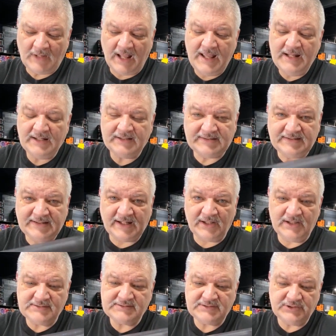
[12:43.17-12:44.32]
And it
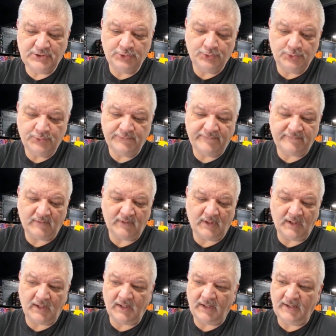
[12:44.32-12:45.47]
does use,
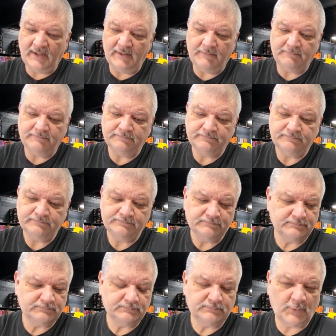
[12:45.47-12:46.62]
or
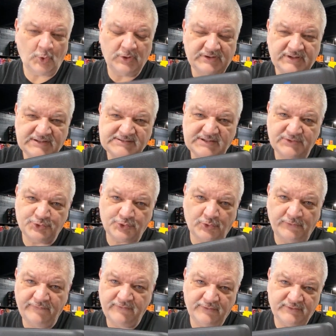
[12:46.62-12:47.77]
it does
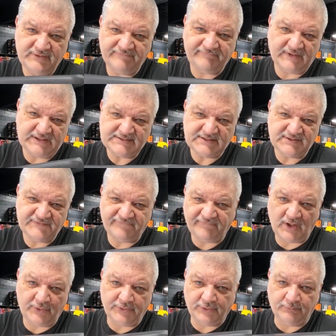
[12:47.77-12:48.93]
control your device's
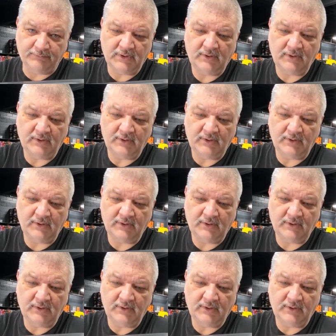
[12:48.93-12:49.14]
volume.